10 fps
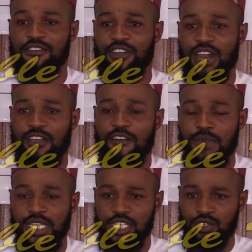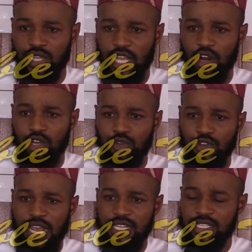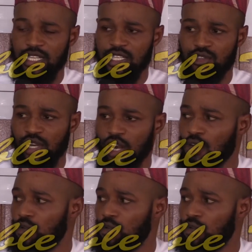federal government is doing a lot. We know that the state is doing a lot.